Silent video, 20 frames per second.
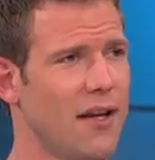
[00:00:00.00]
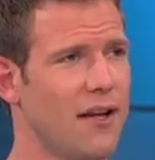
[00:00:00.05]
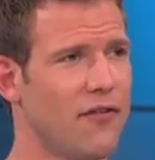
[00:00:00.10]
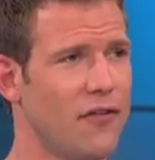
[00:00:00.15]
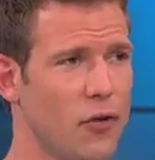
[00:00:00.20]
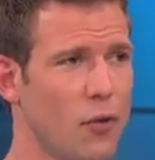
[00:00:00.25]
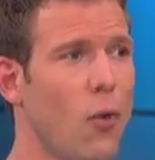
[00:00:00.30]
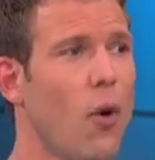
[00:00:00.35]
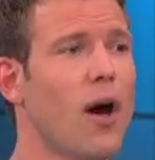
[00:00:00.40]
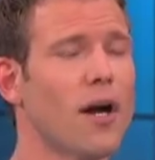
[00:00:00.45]
if
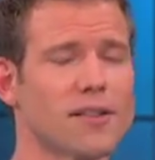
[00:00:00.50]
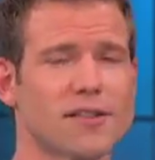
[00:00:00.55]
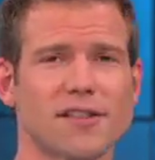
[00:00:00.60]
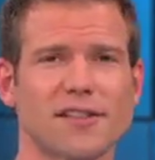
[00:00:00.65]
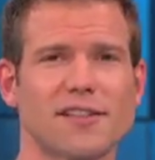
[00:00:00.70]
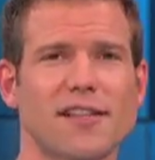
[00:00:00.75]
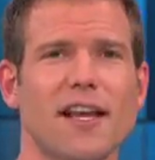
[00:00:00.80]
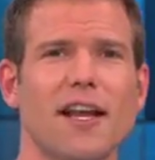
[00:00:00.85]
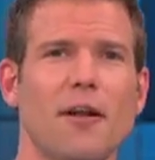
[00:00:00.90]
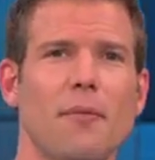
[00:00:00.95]
you watch
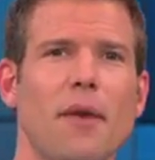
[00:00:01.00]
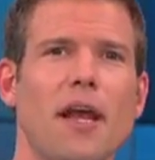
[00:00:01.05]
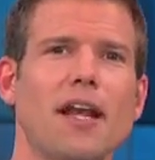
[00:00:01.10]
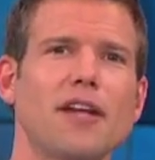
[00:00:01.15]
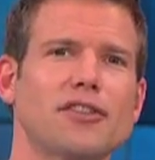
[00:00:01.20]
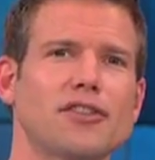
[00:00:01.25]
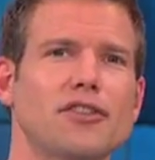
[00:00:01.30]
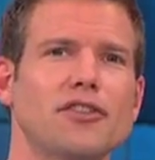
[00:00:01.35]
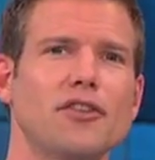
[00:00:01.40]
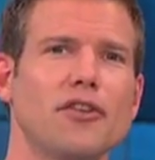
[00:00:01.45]
this
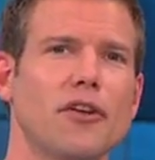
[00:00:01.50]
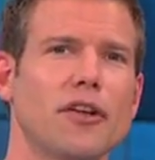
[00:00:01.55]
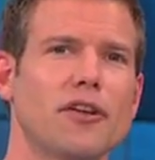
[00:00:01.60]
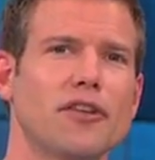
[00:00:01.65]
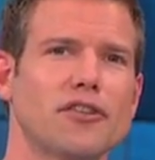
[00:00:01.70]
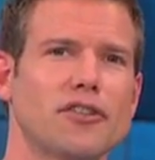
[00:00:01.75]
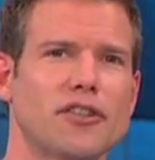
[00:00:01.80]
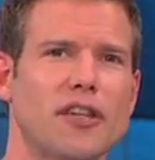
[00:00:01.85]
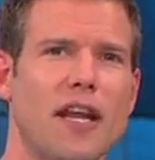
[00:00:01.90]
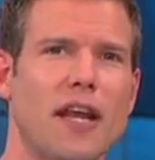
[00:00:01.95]
animation, you'll
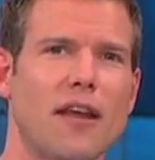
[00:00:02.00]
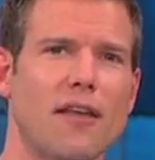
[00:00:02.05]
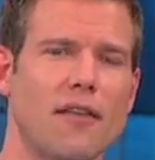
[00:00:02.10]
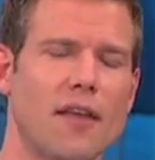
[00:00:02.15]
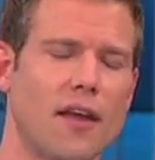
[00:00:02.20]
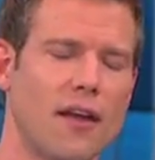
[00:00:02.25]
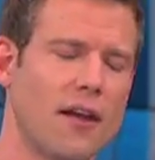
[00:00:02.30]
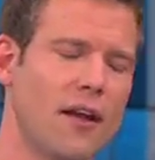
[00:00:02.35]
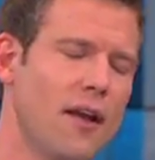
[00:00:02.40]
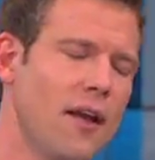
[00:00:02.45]
understand
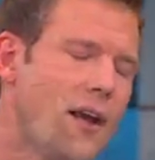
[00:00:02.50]
that